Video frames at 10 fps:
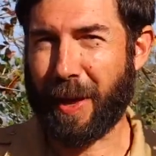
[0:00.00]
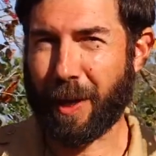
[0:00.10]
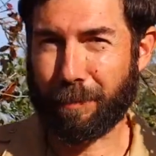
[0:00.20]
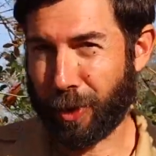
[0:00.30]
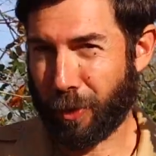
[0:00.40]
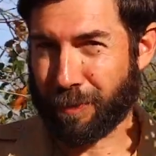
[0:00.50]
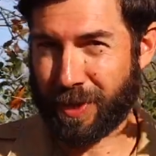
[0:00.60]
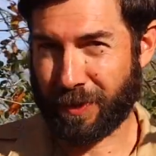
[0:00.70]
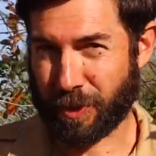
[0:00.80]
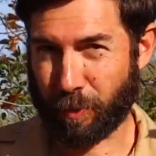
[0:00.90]
pink blooms
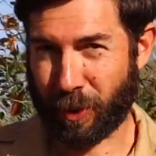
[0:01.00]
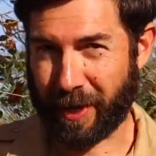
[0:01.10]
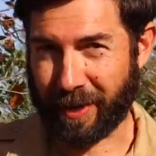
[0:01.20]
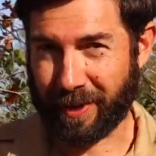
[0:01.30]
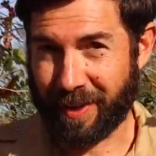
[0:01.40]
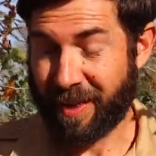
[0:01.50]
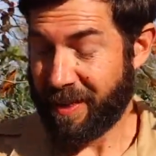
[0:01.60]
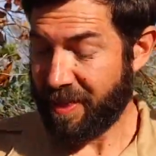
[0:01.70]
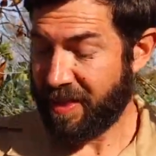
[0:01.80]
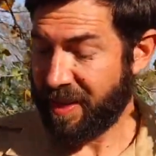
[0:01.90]
in the spring.
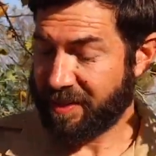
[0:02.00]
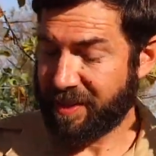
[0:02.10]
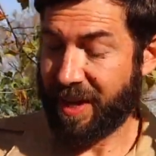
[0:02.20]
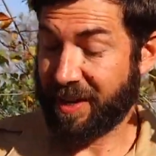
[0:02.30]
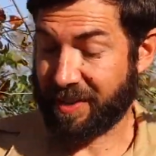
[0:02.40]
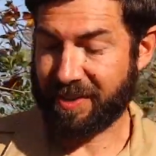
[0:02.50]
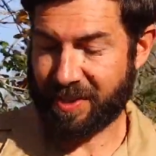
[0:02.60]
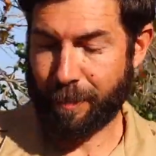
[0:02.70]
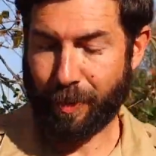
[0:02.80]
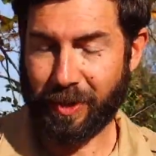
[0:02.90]
This is a
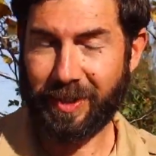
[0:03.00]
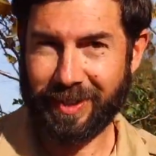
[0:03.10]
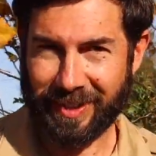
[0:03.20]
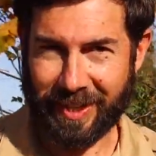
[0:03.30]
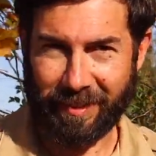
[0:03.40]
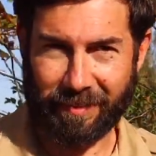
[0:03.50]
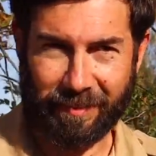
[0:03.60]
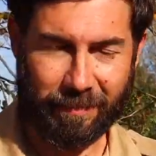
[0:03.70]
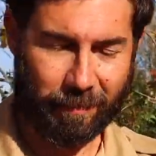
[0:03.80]
simple leaf.